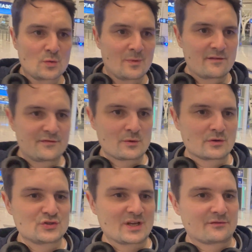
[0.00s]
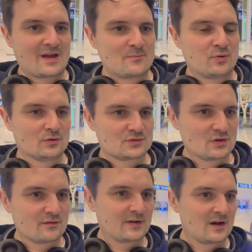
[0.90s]
my review on Jeddah Airport so
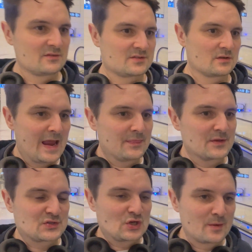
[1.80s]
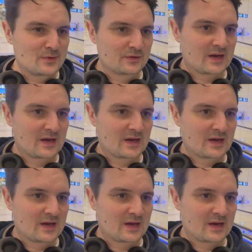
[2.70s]
far is that the terminal that